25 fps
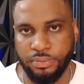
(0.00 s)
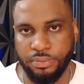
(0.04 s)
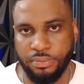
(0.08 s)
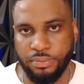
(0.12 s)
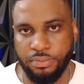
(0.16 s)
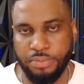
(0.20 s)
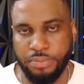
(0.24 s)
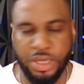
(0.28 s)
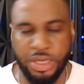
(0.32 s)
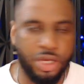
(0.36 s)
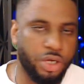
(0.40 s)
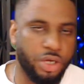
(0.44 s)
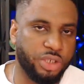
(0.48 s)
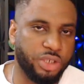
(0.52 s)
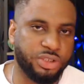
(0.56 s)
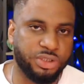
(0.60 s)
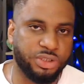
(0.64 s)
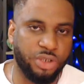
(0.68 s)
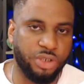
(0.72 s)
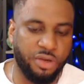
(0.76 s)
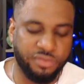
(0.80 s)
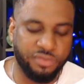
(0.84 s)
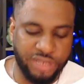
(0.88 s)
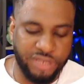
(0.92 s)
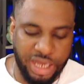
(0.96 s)
because
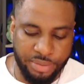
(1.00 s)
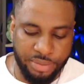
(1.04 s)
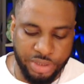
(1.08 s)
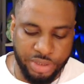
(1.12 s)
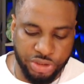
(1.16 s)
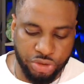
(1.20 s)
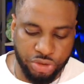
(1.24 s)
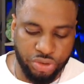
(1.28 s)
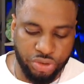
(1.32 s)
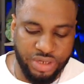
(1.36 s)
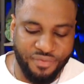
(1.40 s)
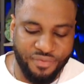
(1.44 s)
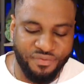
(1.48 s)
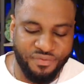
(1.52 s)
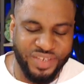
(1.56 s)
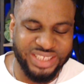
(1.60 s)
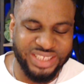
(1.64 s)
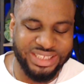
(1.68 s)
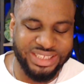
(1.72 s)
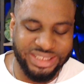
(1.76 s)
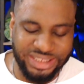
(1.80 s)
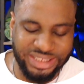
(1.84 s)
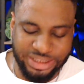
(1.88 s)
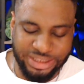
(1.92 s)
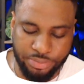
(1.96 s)
of damage to the
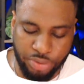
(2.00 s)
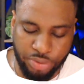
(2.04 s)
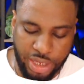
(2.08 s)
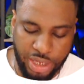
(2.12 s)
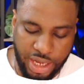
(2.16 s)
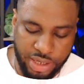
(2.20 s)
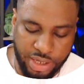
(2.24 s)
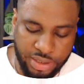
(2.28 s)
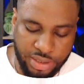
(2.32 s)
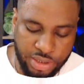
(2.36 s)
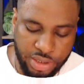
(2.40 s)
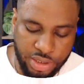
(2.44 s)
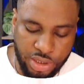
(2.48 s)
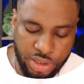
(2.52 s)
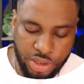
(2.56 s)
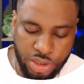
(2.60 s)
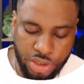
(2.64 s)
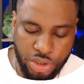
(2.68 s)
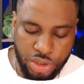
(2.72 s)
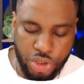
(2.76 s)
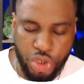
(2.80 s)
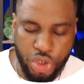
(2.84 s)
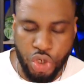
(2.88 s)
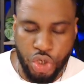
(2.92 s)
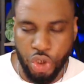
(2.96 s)
vestibular
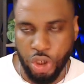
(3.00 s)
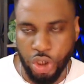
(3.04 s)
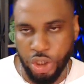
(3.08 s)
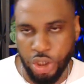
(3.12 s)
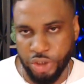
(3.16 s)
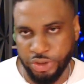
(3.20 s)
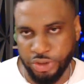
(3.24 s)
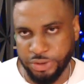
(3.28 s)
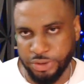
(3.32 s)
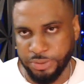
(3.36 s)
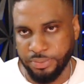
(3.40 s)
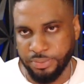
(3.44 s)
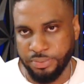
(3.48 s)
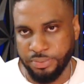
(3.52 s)
nucleus.